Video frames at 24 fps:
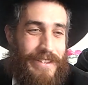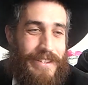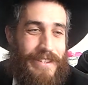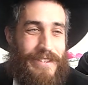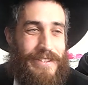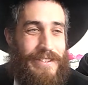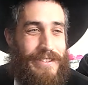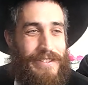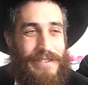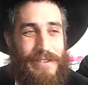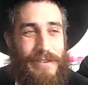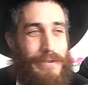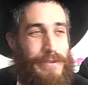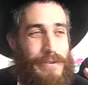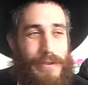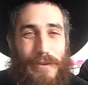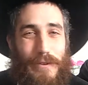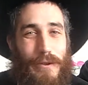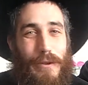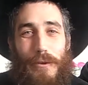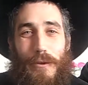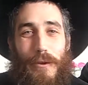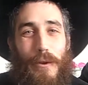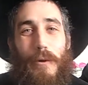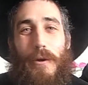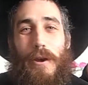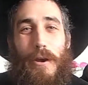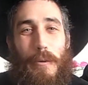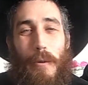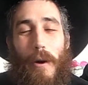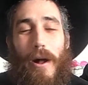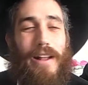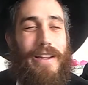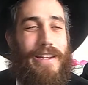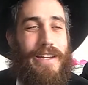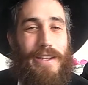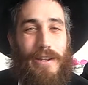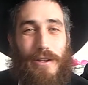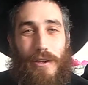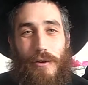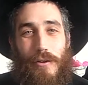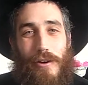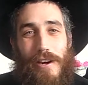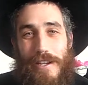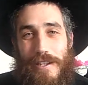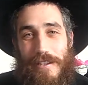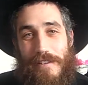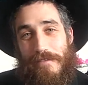there's no equality in the
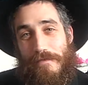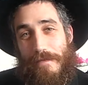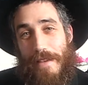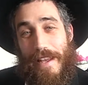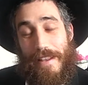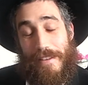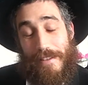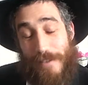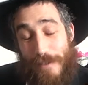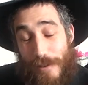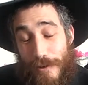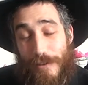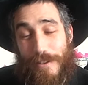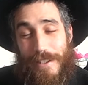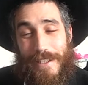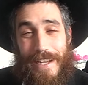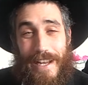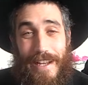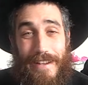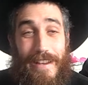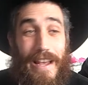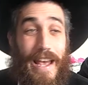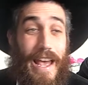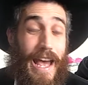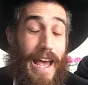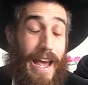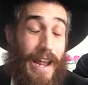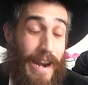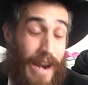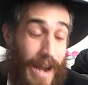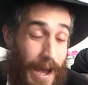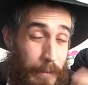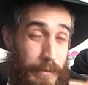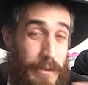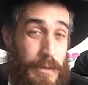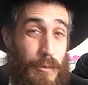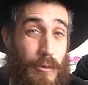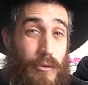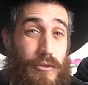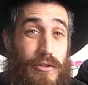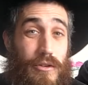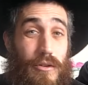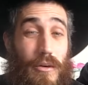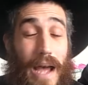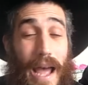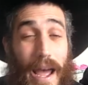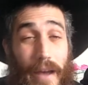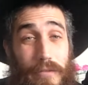creation of man, certainly not. And how much more
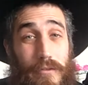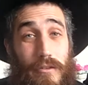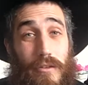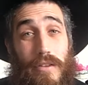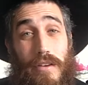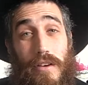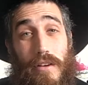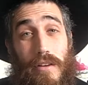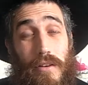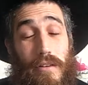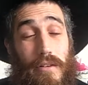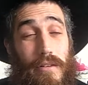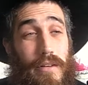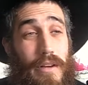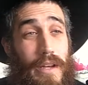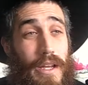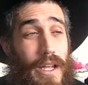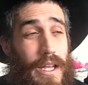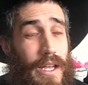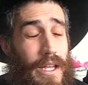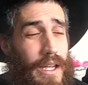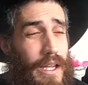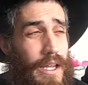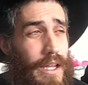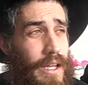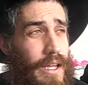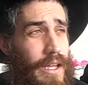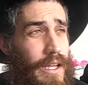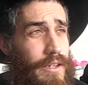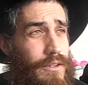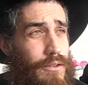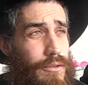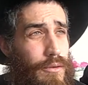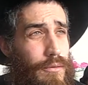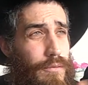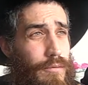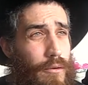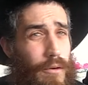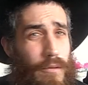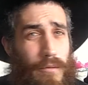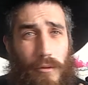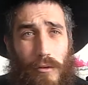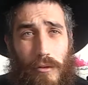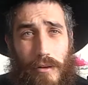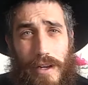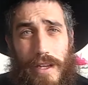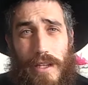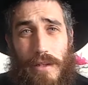so after the year
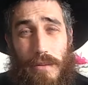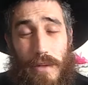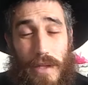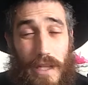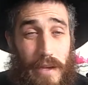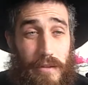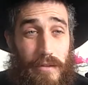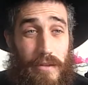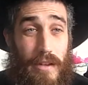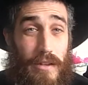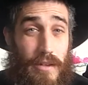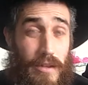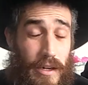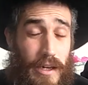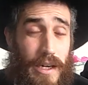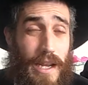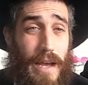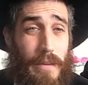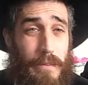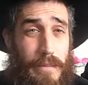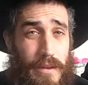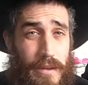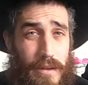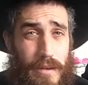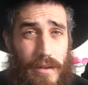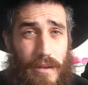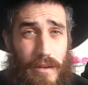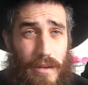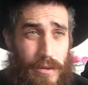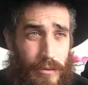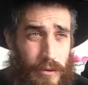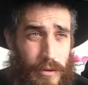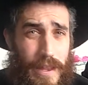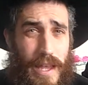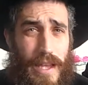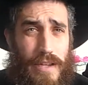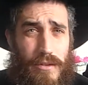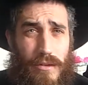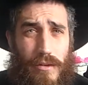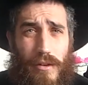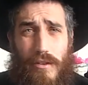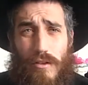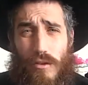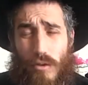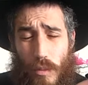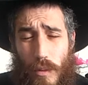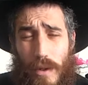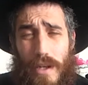2448, when the giving of the Torah happened
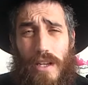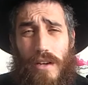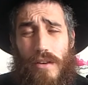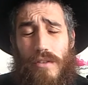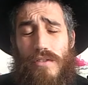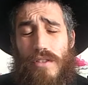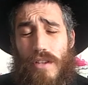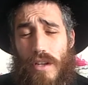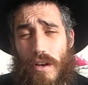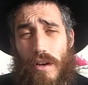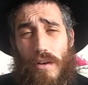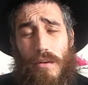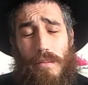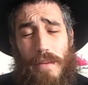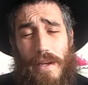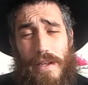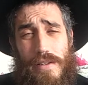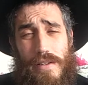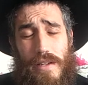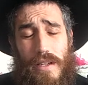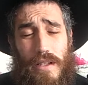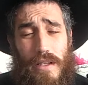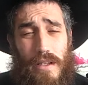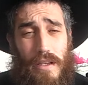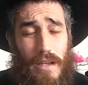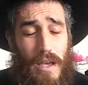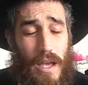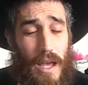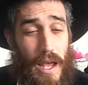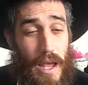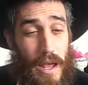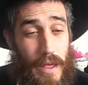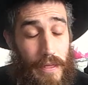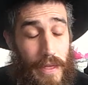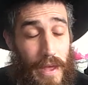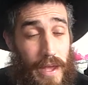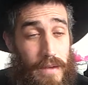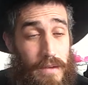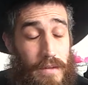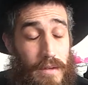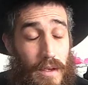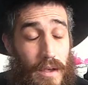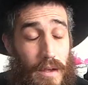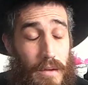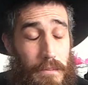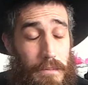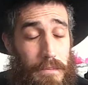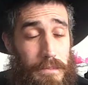3,320 years ago, basically, that
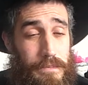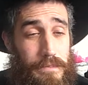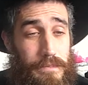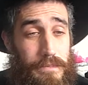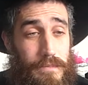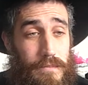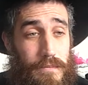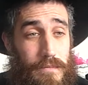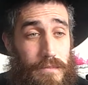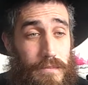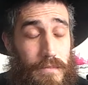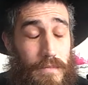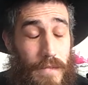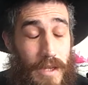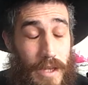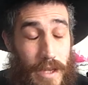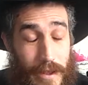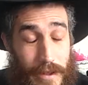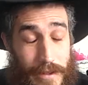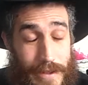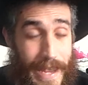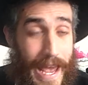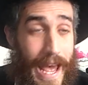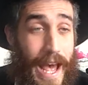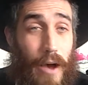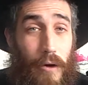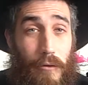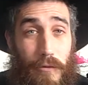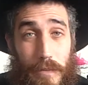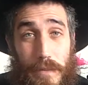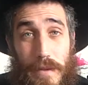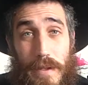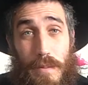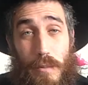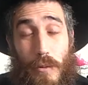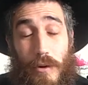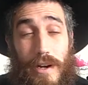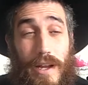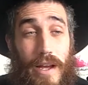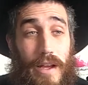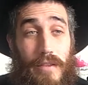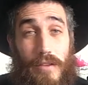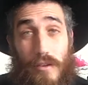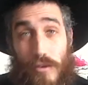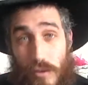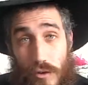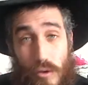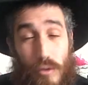now, from this point
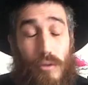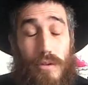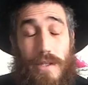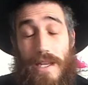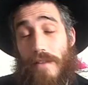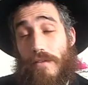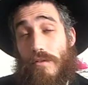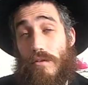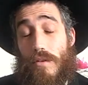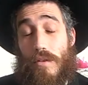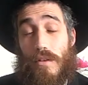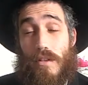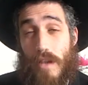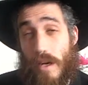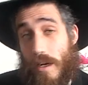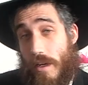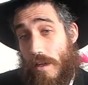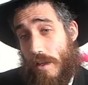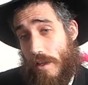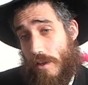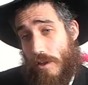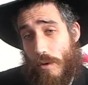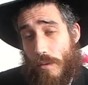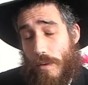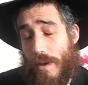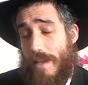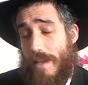on, the Jews have to do the Torah, and no one